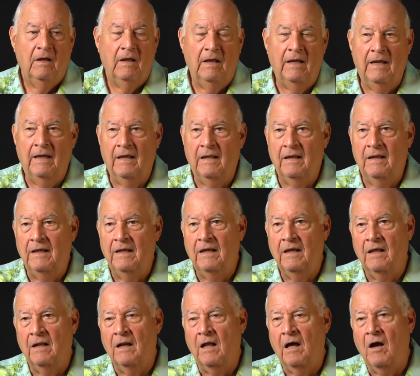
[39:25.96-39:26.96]
and
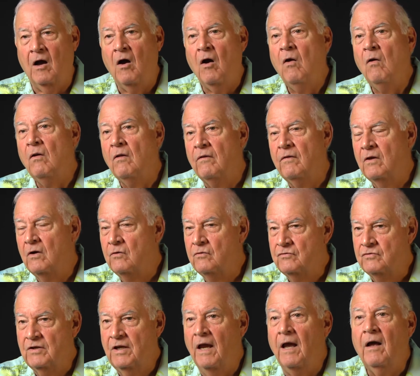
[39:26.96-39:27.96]
in all of those
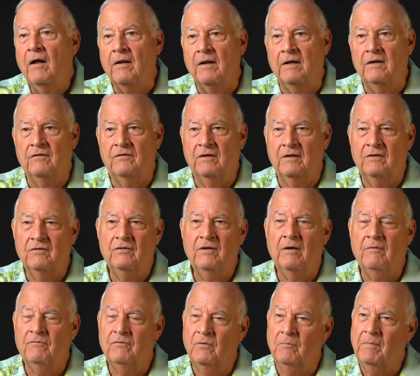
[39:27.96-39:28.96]
counties,
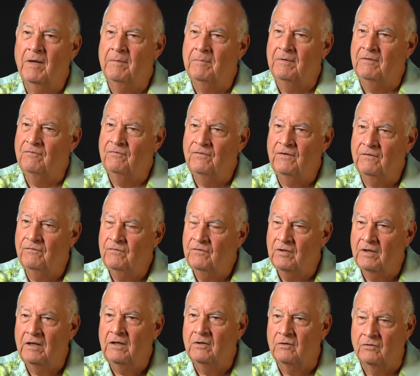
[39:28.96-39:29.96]
except for maybe
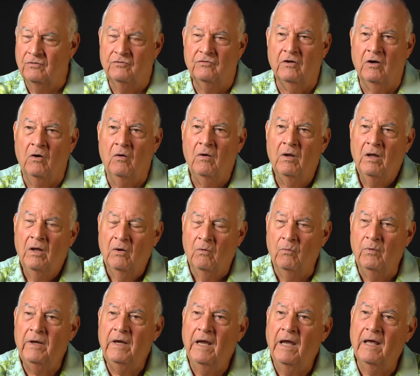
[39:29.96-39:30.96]
15 or so,
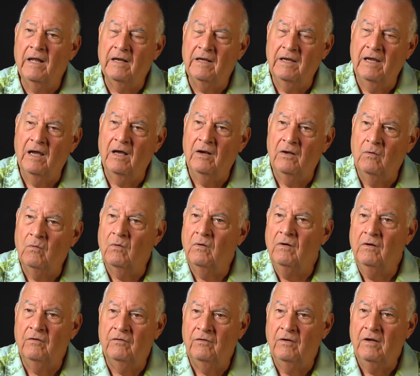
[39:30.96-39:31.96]
we had a county
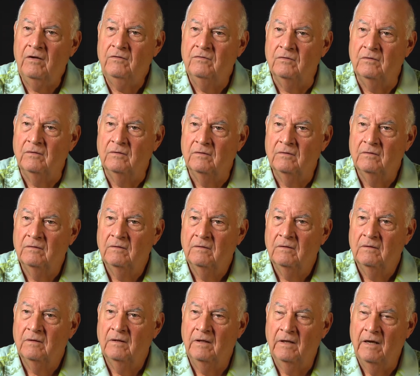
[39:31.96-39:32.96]
organization.
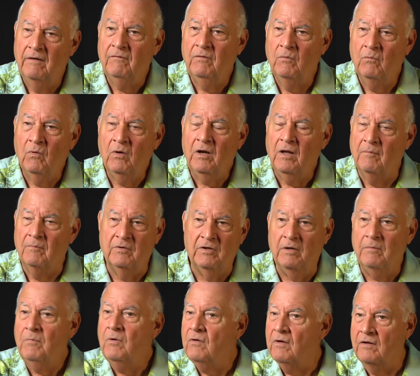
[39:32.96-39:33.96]
And every one of them,
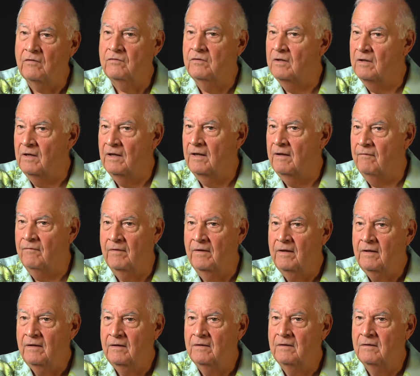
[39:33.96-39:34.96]
Democrats didn't have
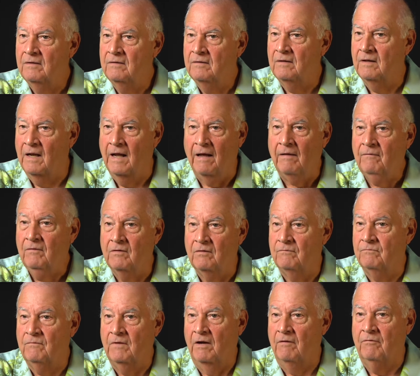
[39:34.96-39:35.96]
that that I could
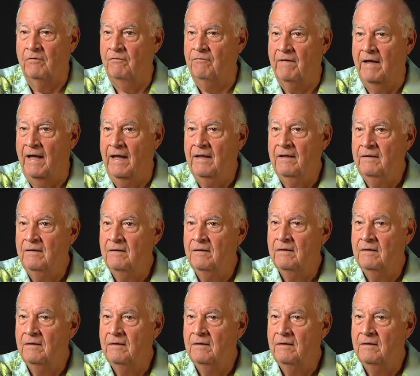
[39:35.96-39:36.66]
ever find.